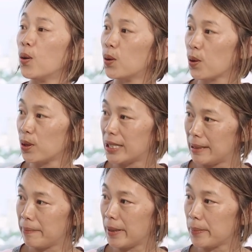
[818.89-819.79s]
all the
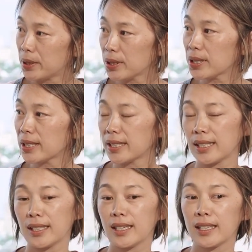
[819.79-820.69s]
team members,
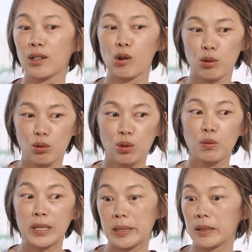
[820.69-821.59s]
and also
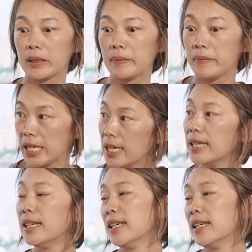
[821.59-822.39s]
with me